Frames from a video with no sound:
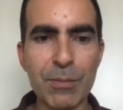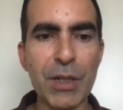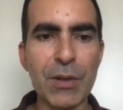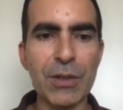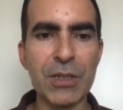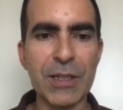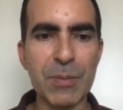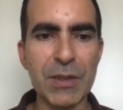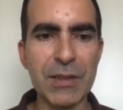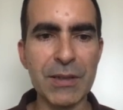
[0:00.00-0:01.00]
biology
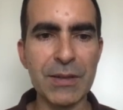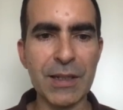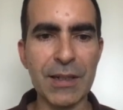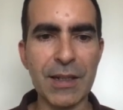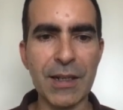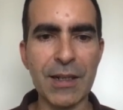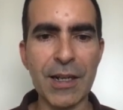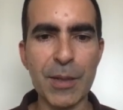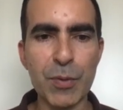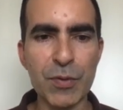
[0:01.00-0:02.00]
expertise, and
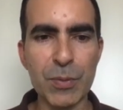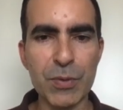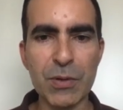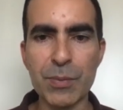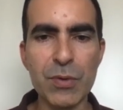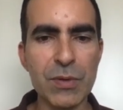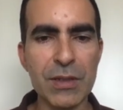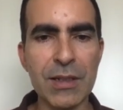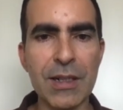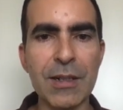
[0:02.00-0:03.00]
high performance
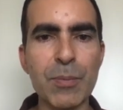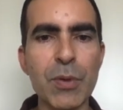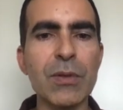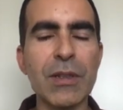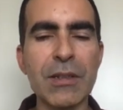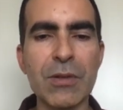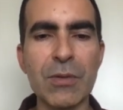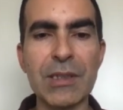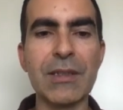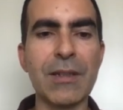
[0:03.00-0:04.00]
computing. And importantly, is
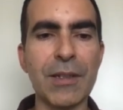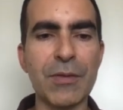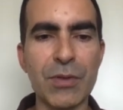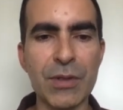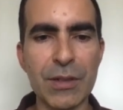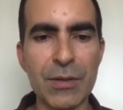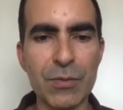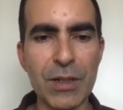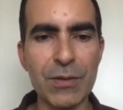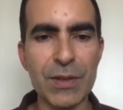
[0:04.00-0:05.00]
already delivering
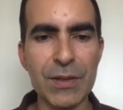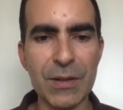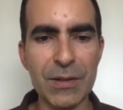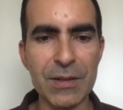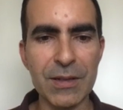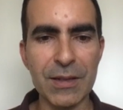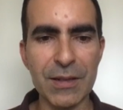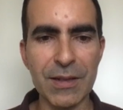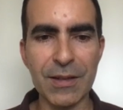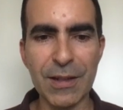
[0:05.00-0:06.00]
real results
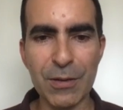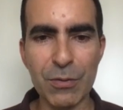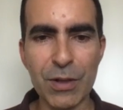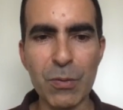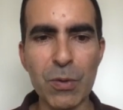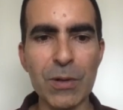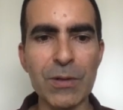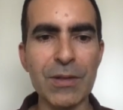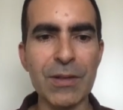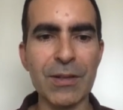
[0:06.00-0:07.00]
in the real
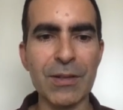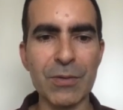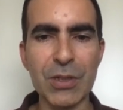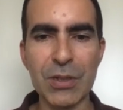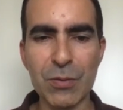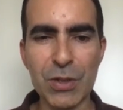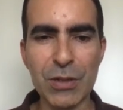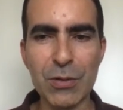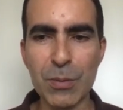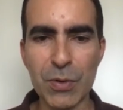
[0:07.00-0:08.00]
world, which
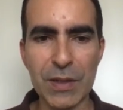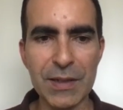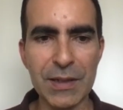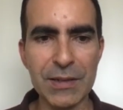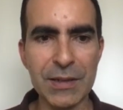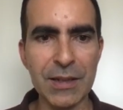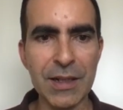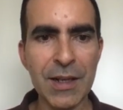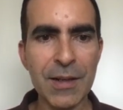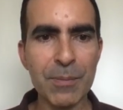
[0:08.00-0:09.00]
is super exciting.
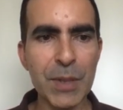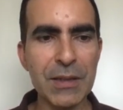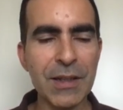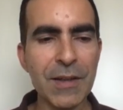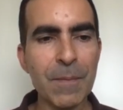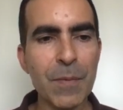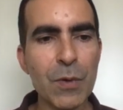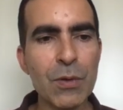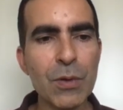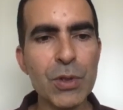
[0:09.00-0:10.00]
But
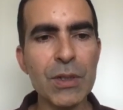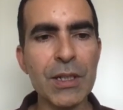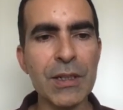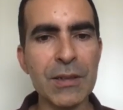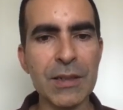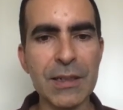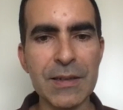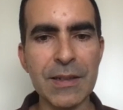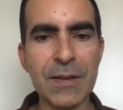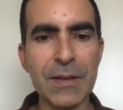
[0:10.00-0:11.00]
the notion here
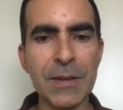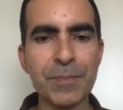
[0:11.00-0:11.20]
is that